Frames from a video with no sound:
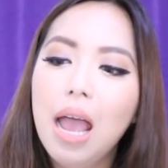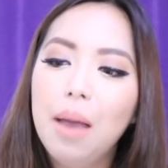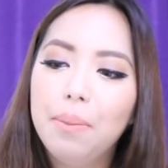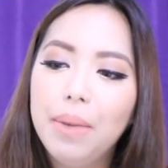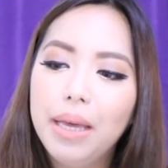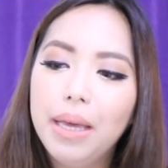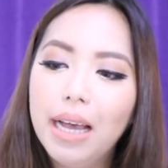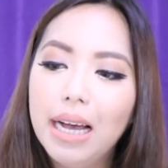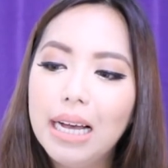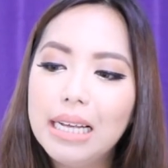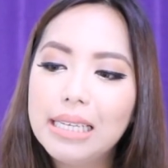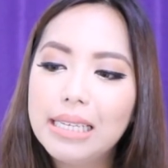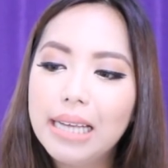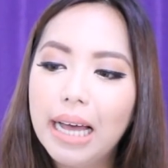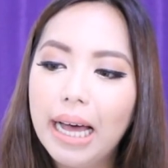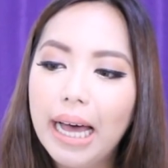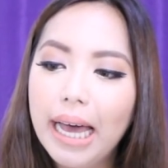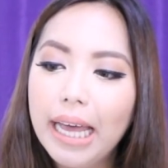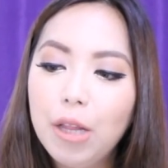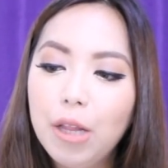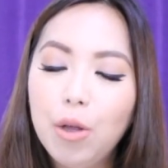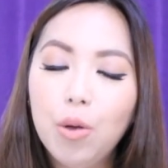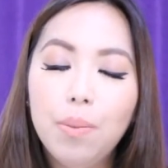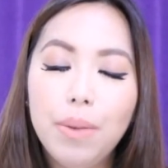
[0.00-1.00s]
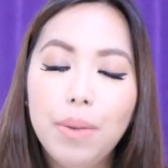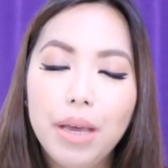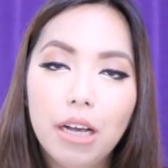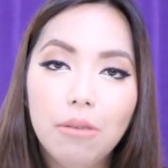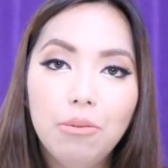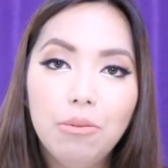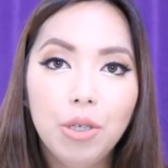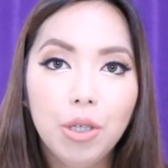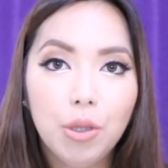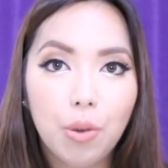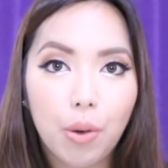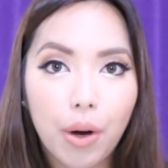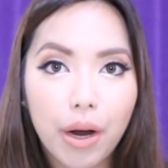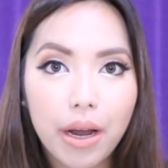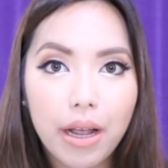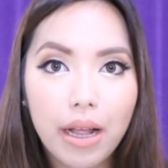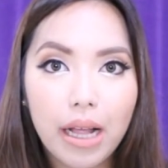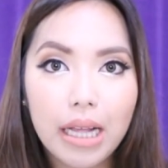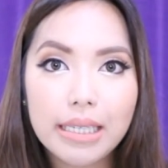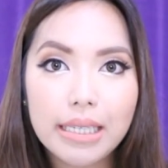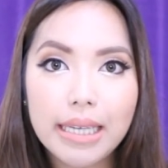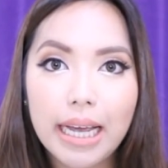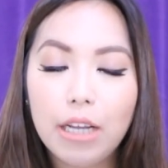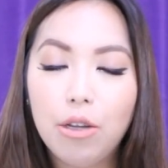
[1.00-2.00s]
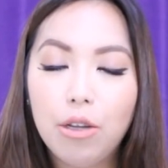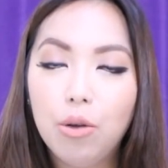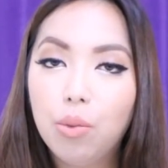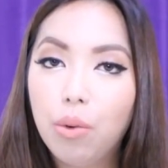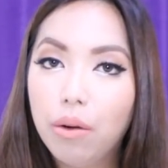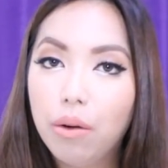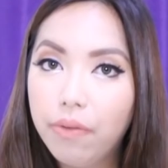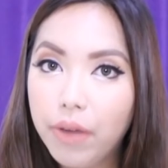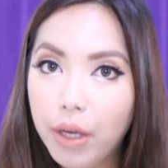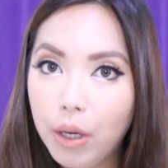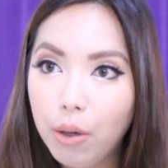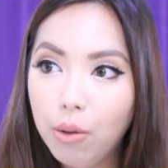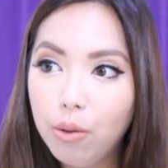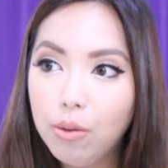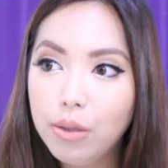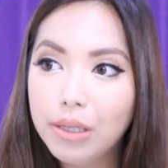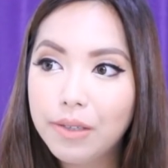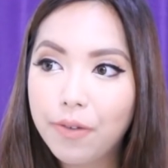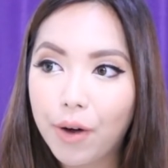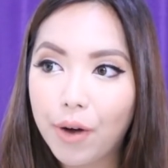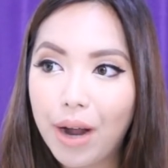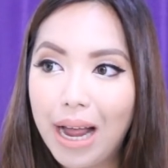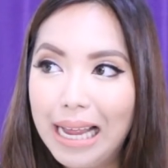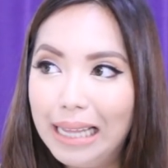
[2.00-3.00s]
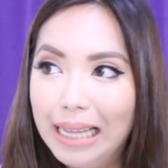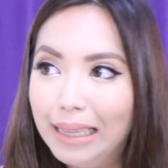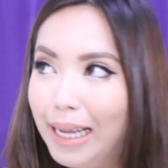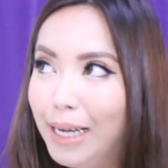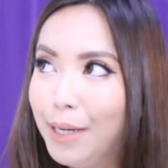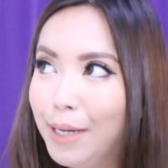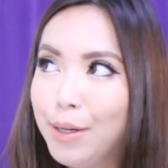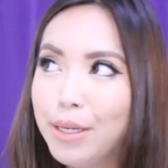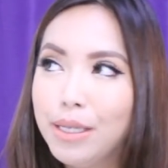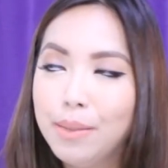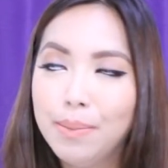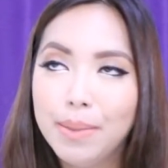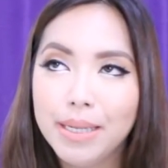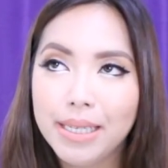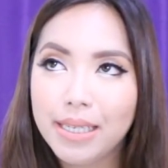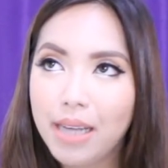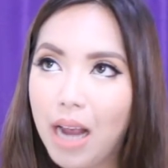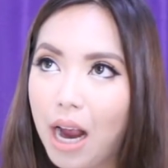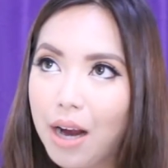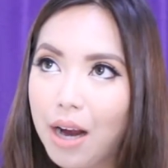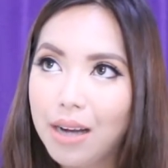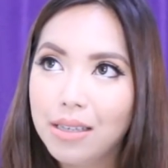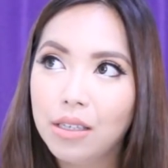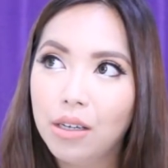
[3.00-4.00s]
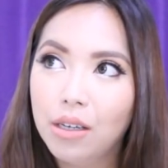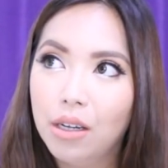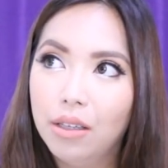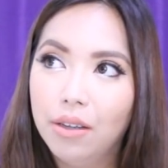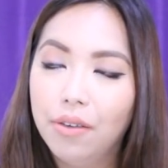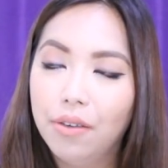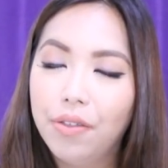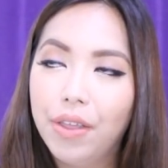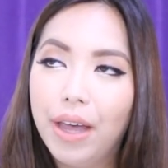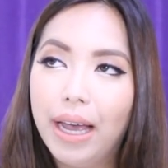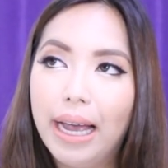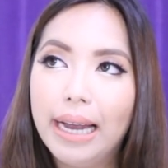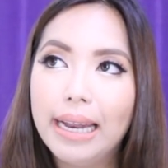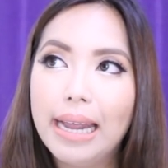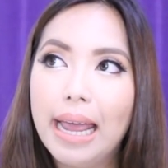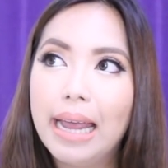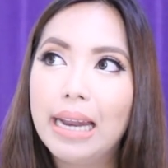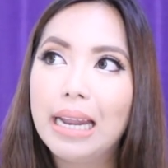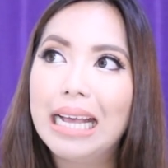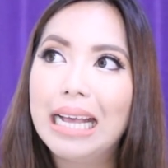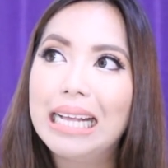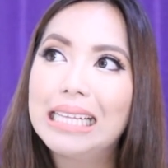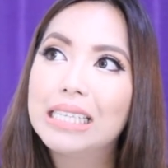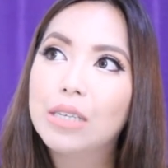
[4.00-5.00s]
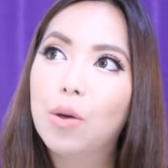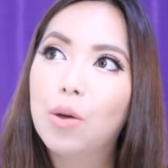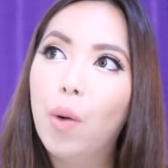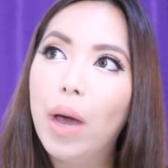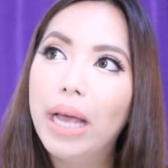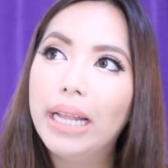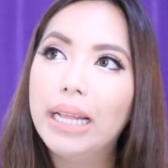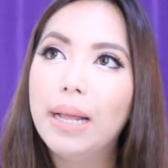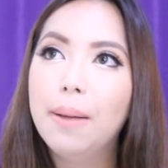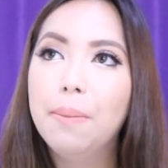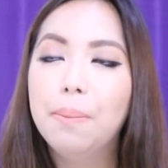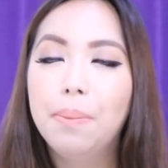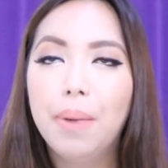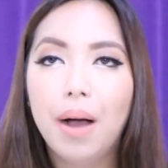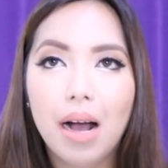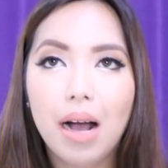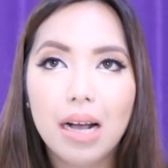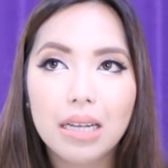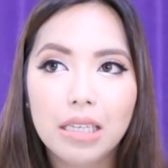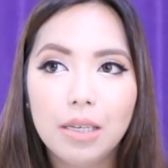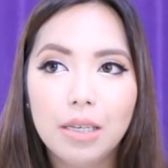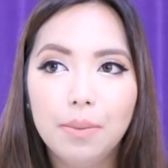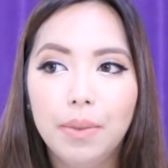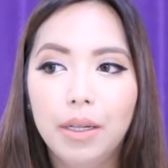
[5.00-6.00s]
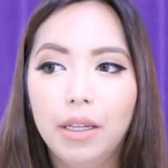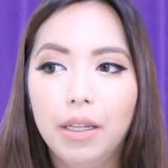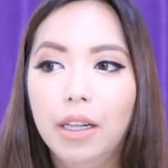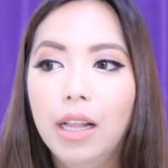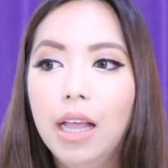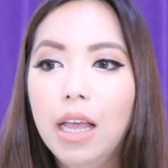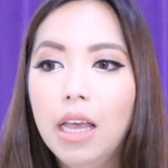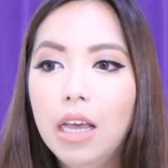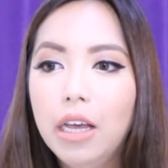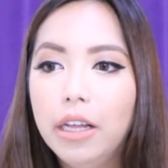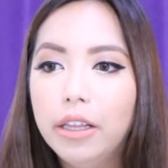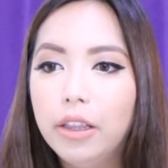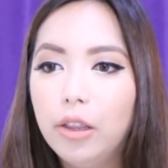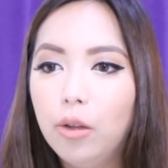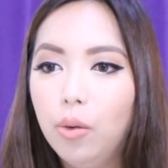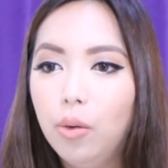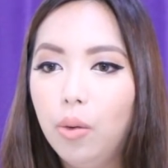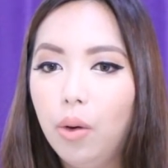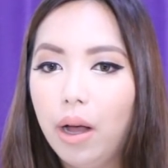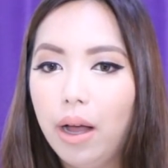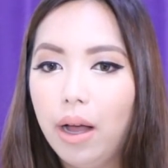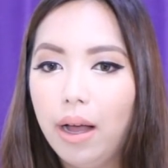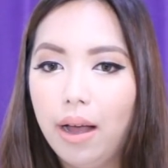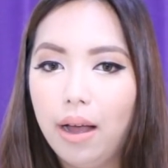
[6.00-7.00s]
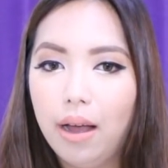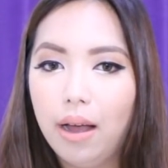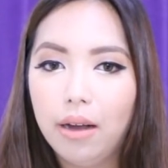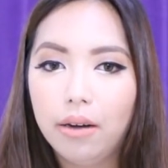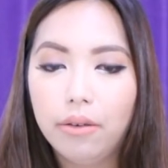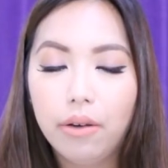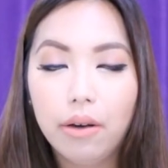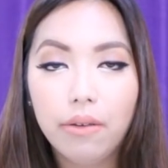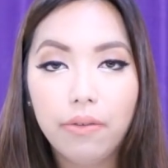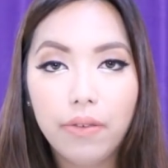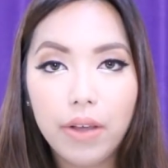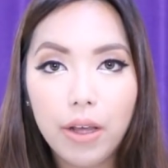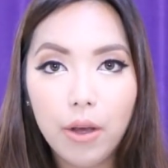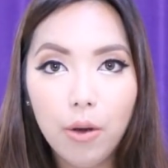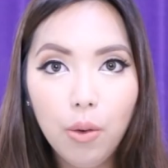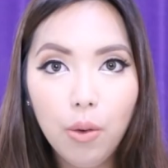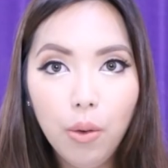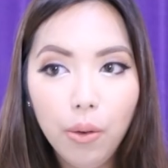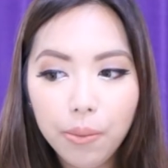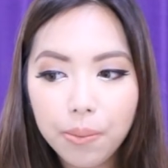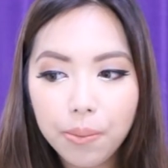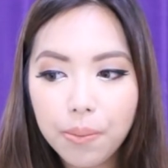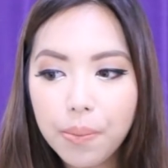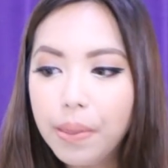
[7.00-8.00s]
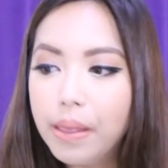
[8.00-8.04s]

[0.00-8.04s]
Because I do makeup tutorials, I do reviews for eyeliners, mascaras, and all of that, and it's quite impossible to review